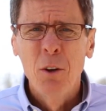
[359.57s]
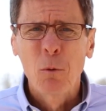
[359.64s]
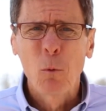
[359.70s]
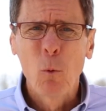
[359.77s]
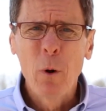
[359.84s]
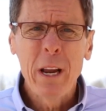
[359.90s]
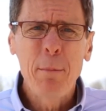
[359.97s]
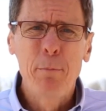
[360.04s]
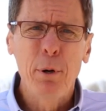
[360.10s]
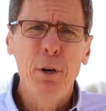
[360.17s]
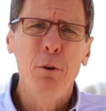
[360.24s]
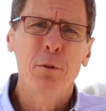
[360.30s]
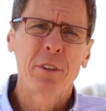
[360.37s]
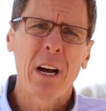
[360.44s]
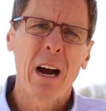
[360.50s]

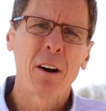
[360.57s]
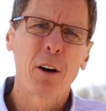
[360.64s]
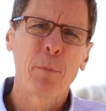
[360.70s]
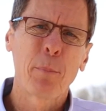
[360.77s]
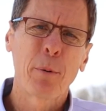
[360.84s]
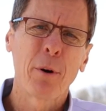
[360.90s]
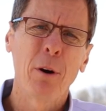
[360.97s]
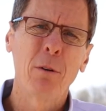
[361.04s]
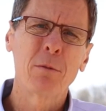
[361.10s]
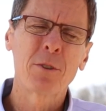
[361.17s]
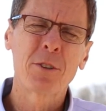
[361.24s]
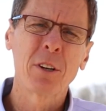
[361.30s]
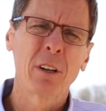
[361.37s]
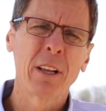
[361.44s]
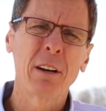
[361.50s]
reboot our approach
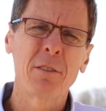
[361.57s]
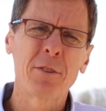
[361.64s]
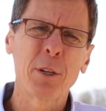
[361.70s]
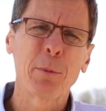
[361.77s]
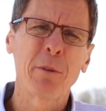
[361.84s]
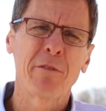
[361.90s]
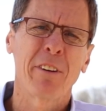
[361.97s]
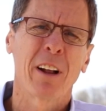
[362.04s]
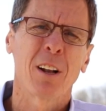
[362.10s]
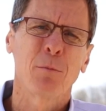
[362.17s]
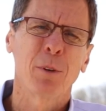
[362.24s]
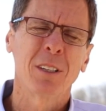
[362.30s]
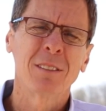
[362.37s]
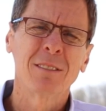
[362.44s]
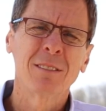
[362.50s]
to leadership development.